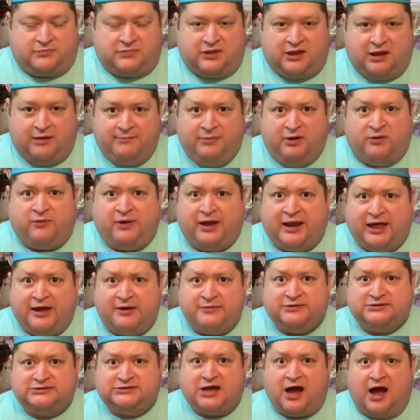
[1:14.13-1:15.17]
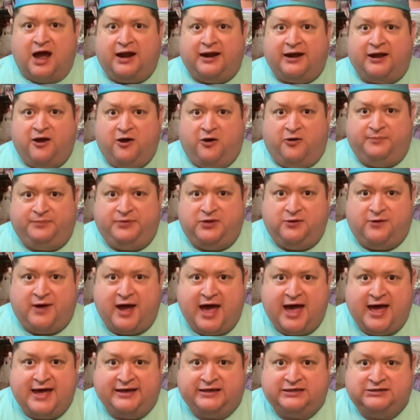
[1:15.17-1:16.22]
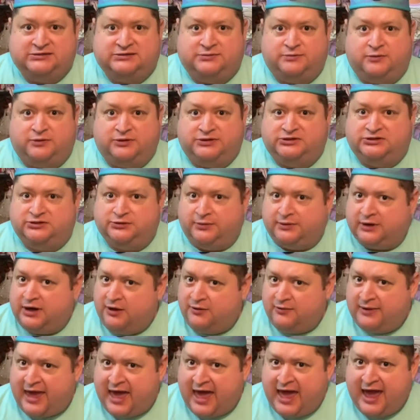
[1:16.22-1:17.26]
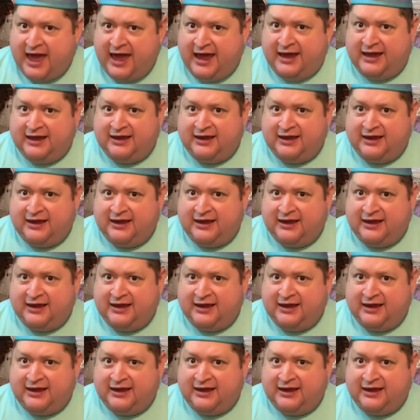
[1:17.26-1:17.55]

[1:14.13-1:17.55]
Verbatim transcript: But while I was gone, I hope you guys were doing okay.